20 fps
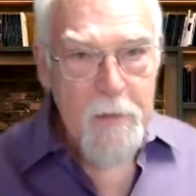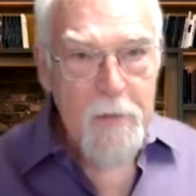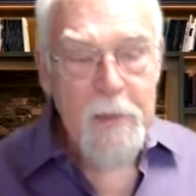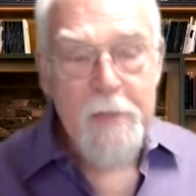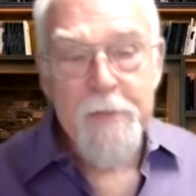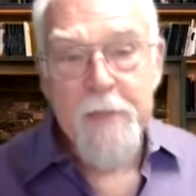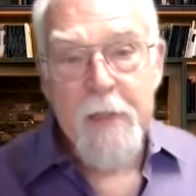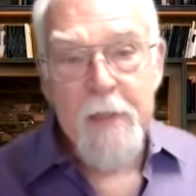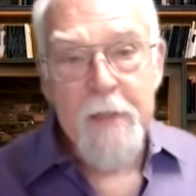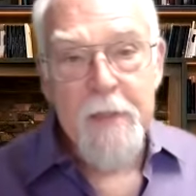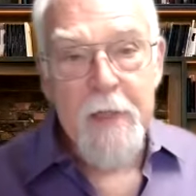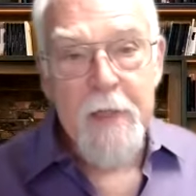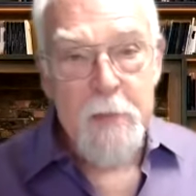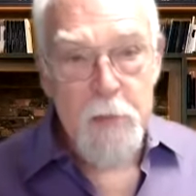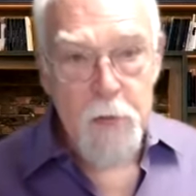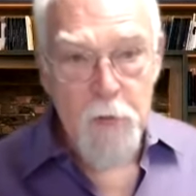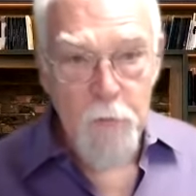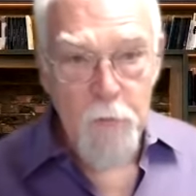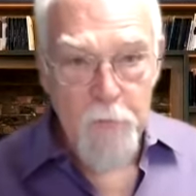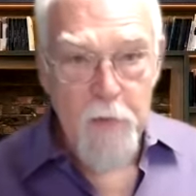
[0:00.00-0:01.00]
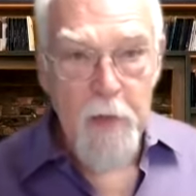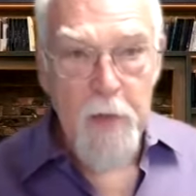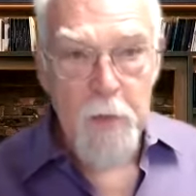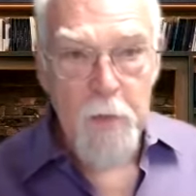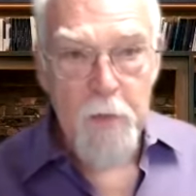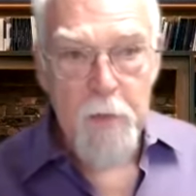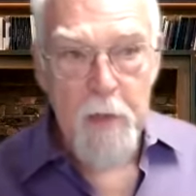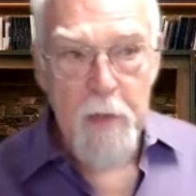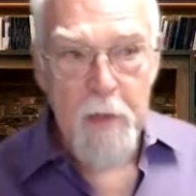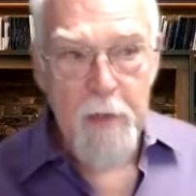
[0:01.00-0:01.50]
And I think that's the
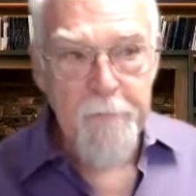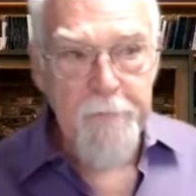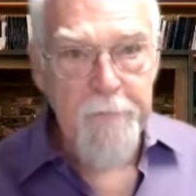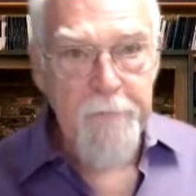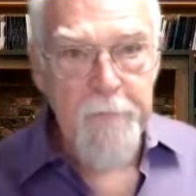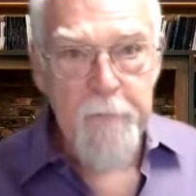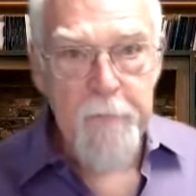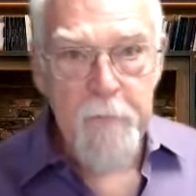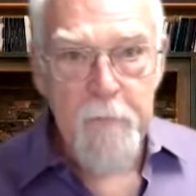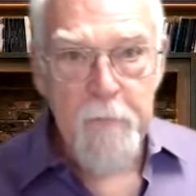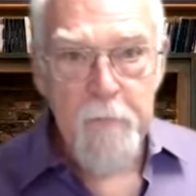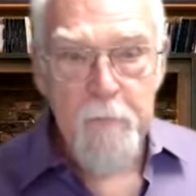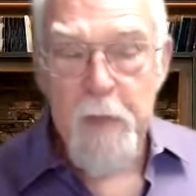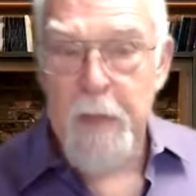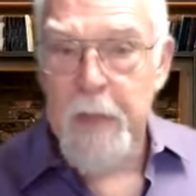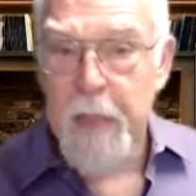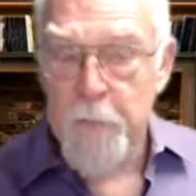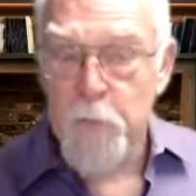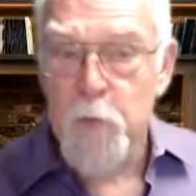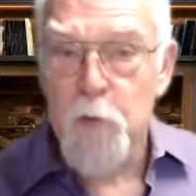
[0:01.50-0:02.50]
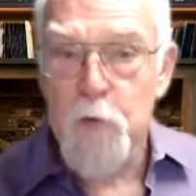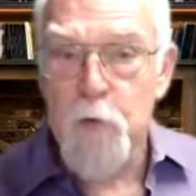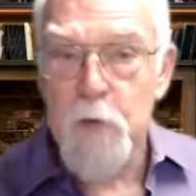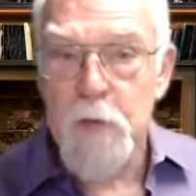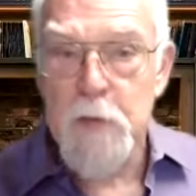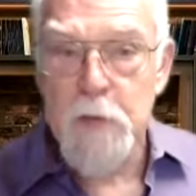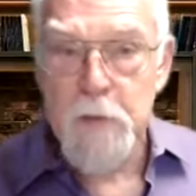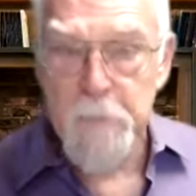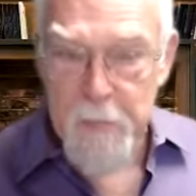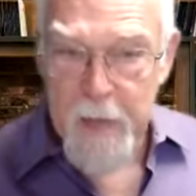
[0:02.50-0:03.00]
value in life, being able to
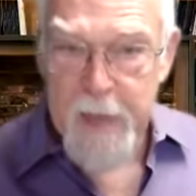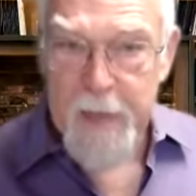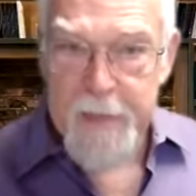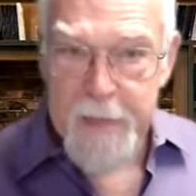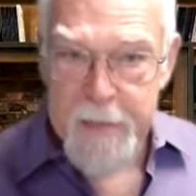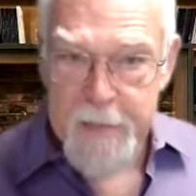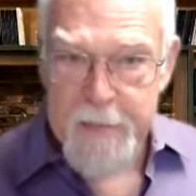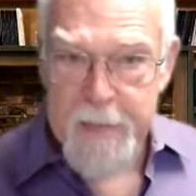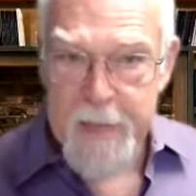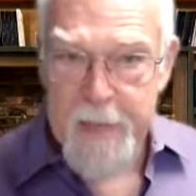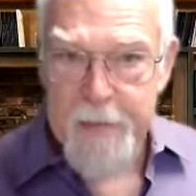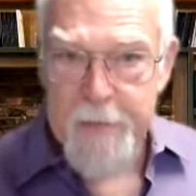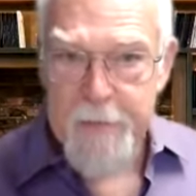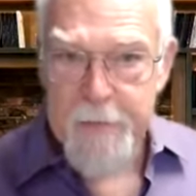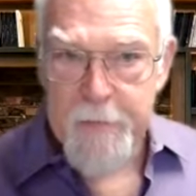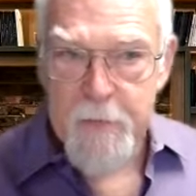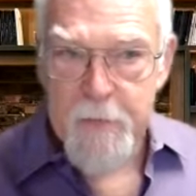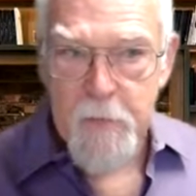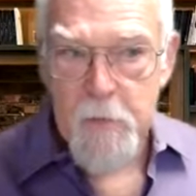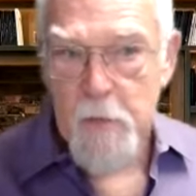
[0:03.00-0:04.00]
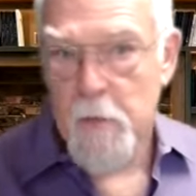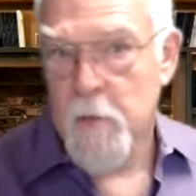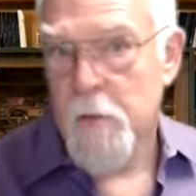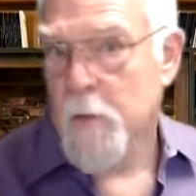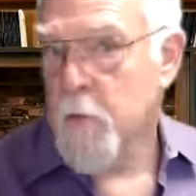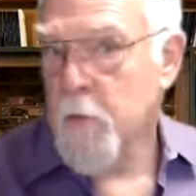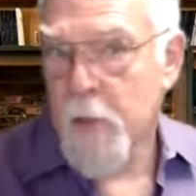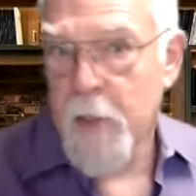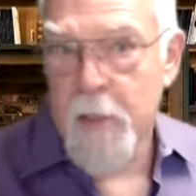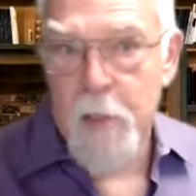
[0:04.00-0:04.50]
expand this out.
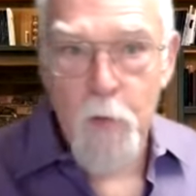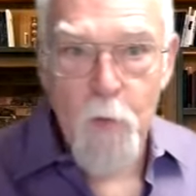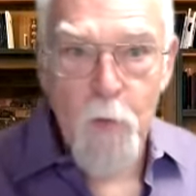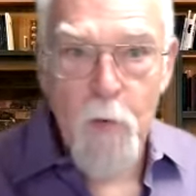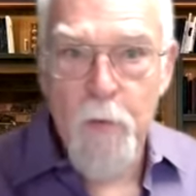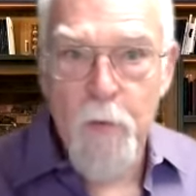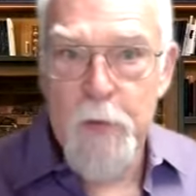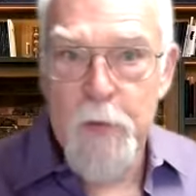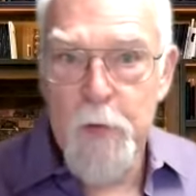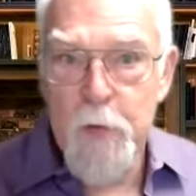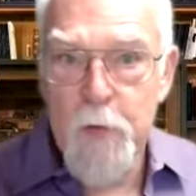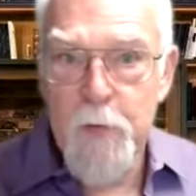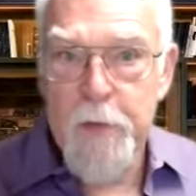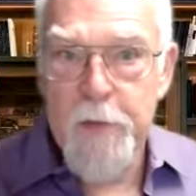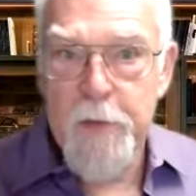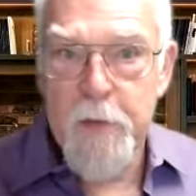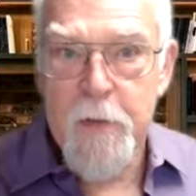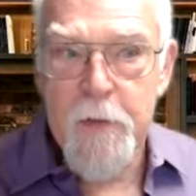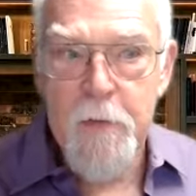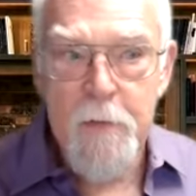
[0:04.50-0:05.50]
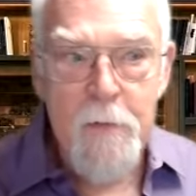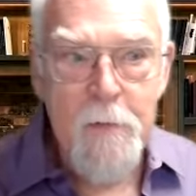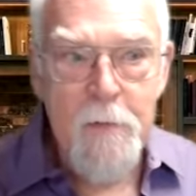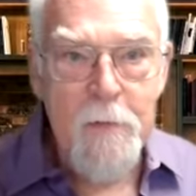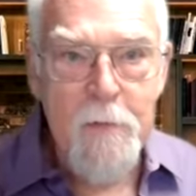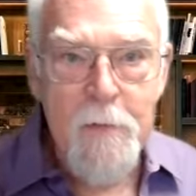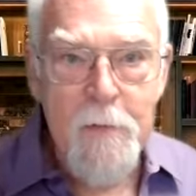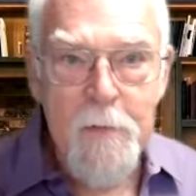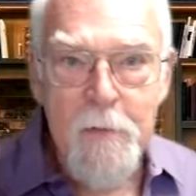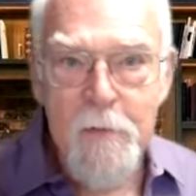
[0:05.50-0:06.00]
I don't know what we do with it.
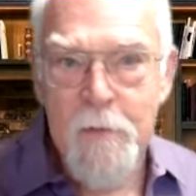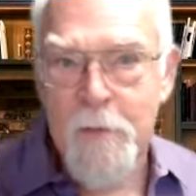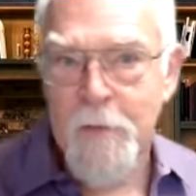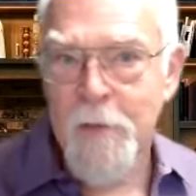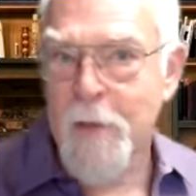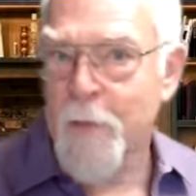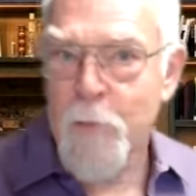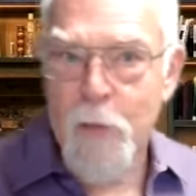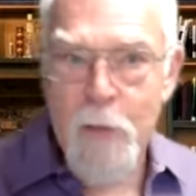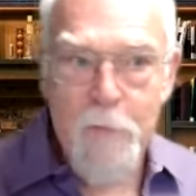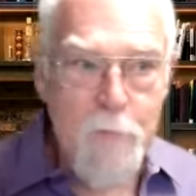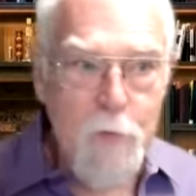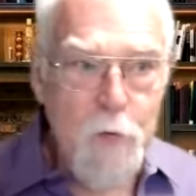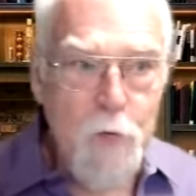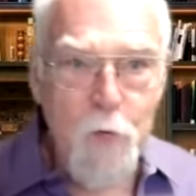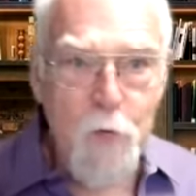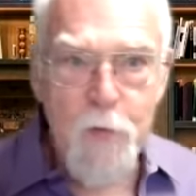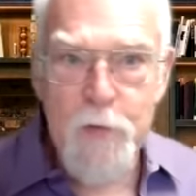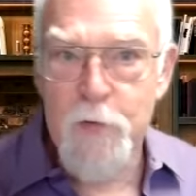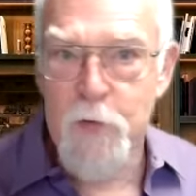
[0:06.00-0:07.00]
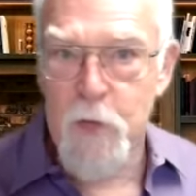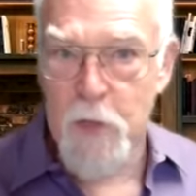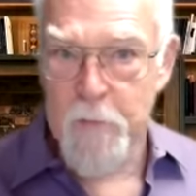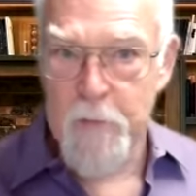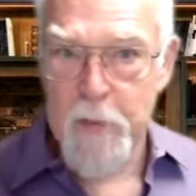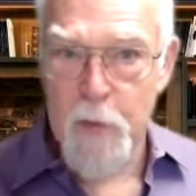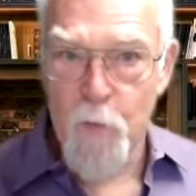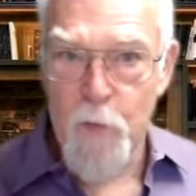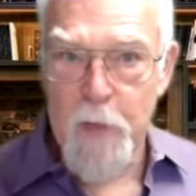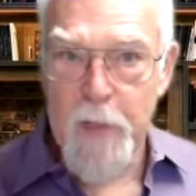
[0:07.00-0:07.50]
I'm not even sure there's going
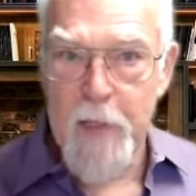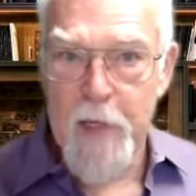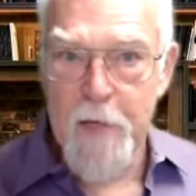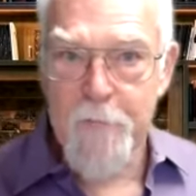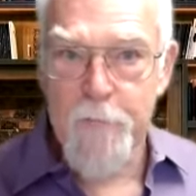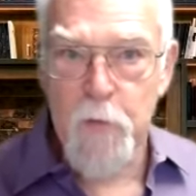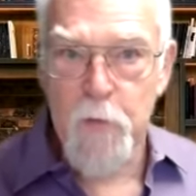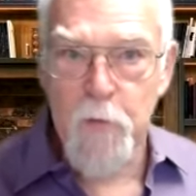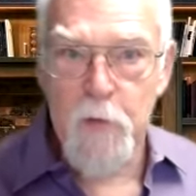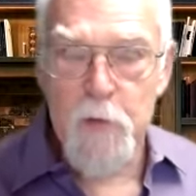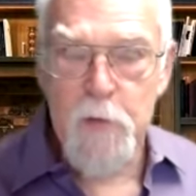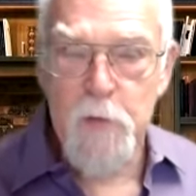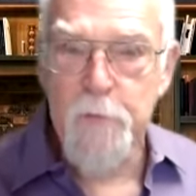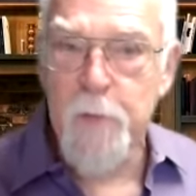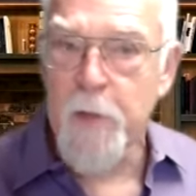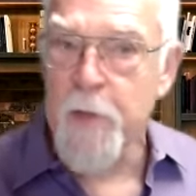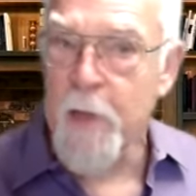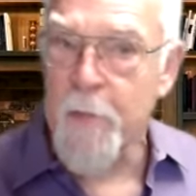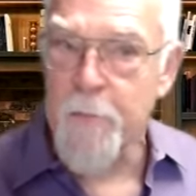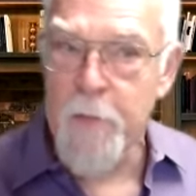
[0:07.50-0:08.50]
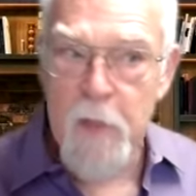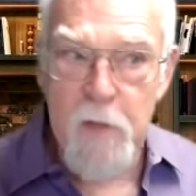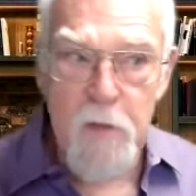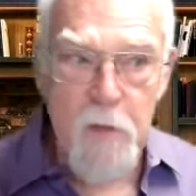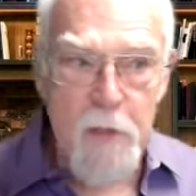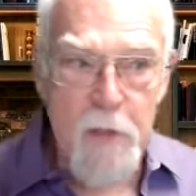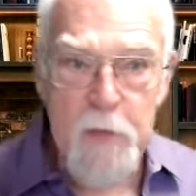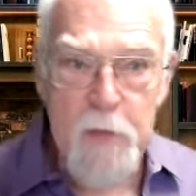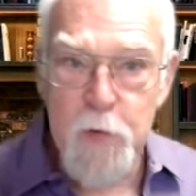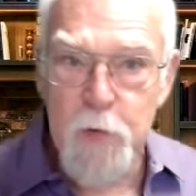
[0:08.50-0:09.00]
to be a we afterwards, but I'm not
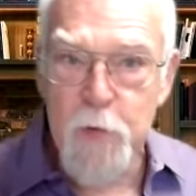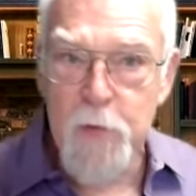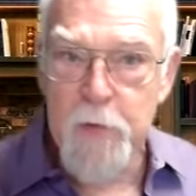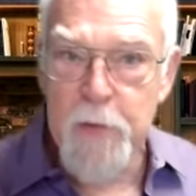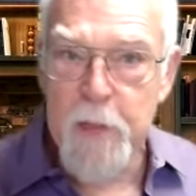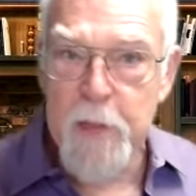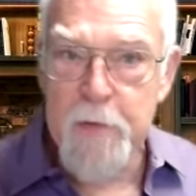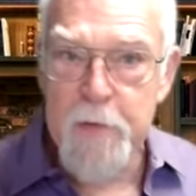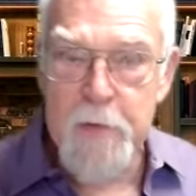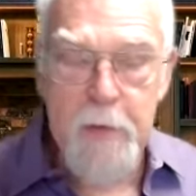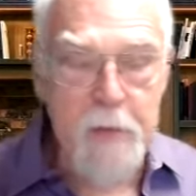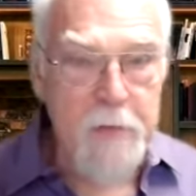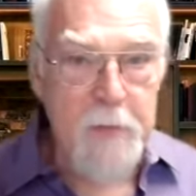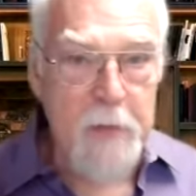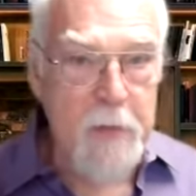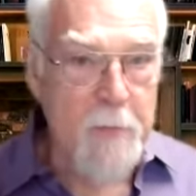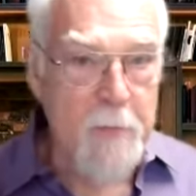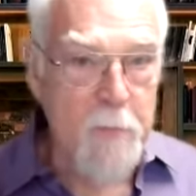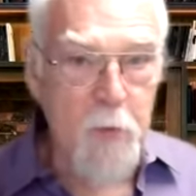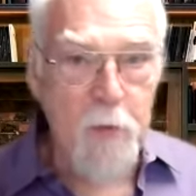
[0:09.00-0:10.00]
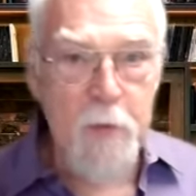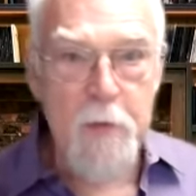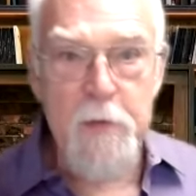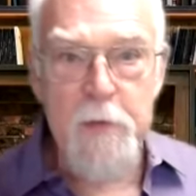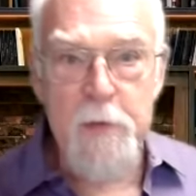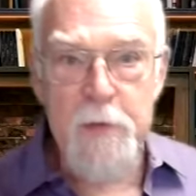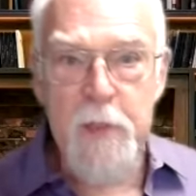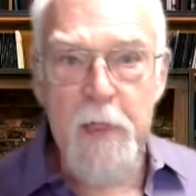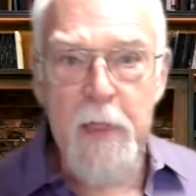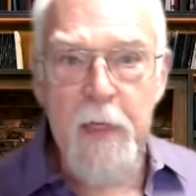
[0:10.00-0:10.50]
all that sure that it's any more than
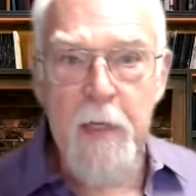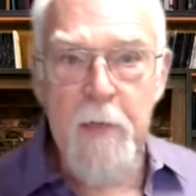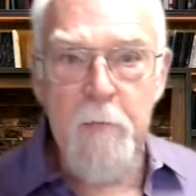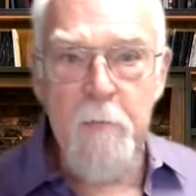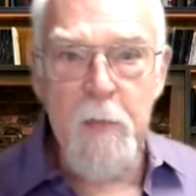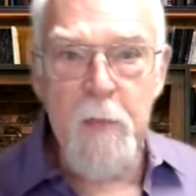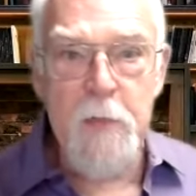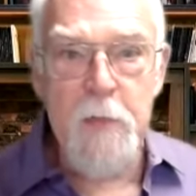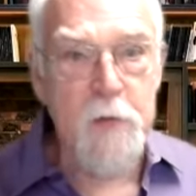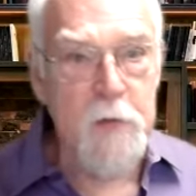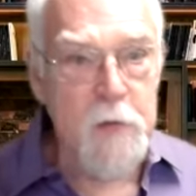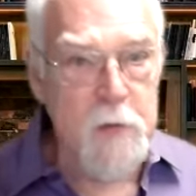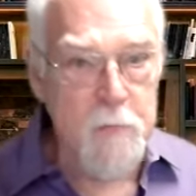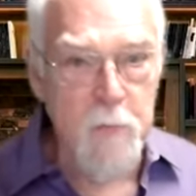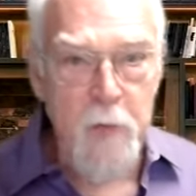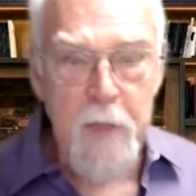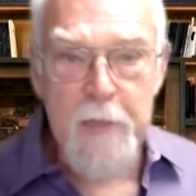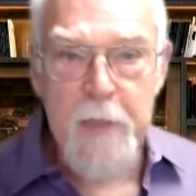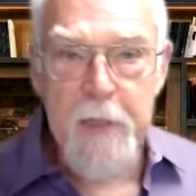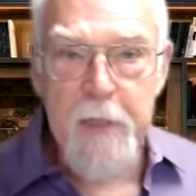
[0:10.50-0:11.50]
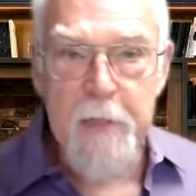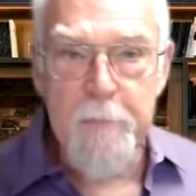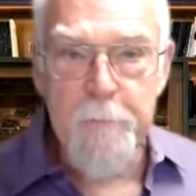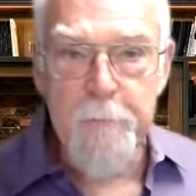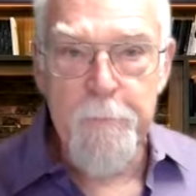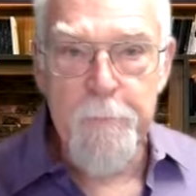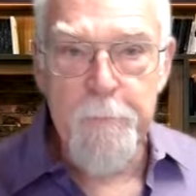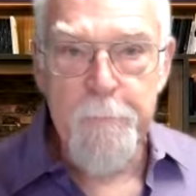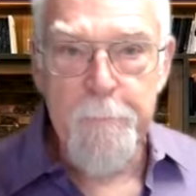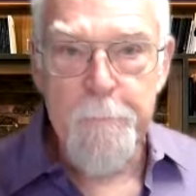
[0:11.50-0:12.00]
just a game. Let's just play the
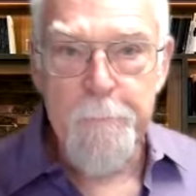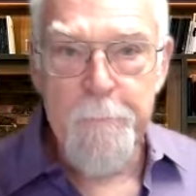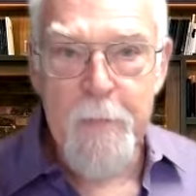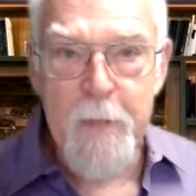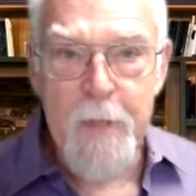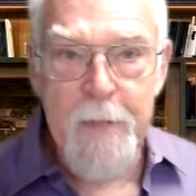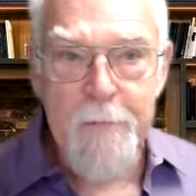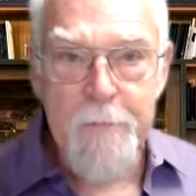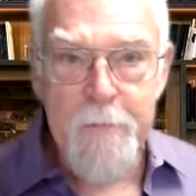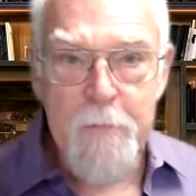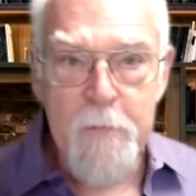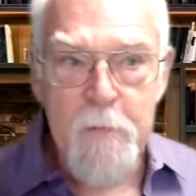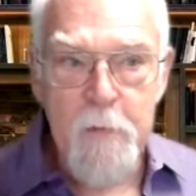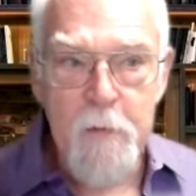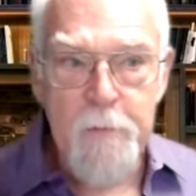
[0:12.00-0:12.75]
game, right?